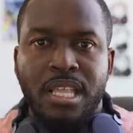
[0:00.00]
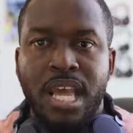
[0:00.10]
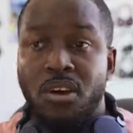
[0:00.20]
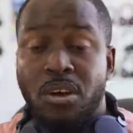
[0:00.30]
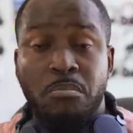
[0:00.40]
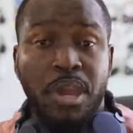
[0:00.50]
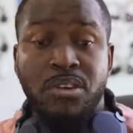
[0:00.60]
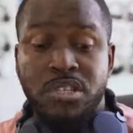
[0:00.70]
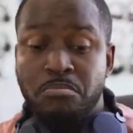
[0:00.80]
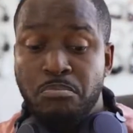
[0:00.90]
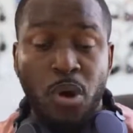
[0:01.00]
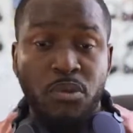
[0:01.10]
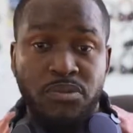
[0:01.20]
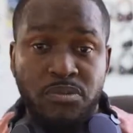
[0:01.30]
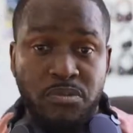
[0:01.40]
Now, comparing
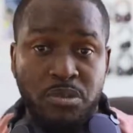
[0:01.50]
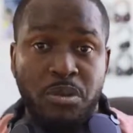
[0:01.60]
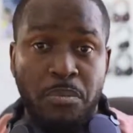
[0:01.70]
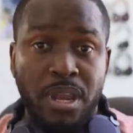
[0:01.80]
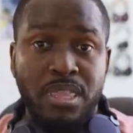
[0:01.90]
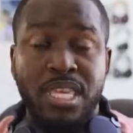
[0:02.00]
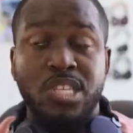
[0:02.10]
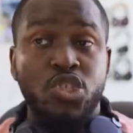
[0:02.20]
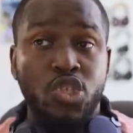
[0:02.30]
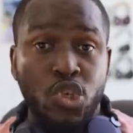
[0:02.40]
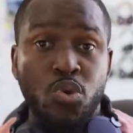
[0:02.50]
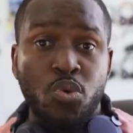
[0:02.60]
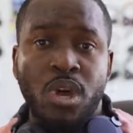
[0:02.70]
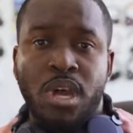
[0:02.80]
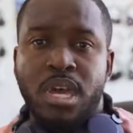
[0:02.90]
this
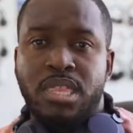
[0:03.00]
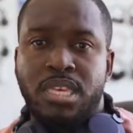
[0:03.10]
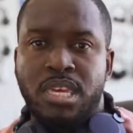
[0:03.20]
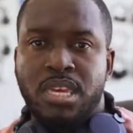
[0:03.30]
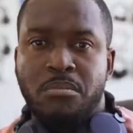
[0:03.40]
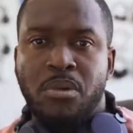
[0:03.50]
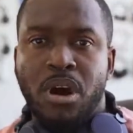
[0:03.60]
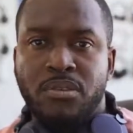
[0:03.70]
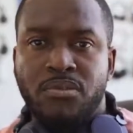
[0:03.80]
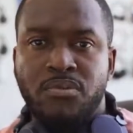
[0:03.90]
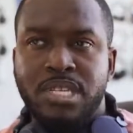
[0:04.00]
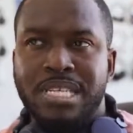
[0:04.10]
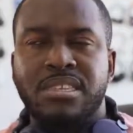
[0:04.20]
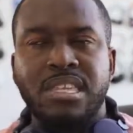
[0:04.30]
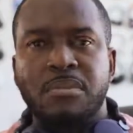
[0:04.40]
to the Mark
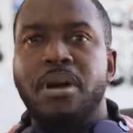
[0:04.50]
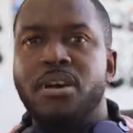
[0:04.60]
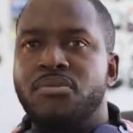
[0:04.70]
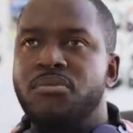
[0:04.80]
3s, I think the Mark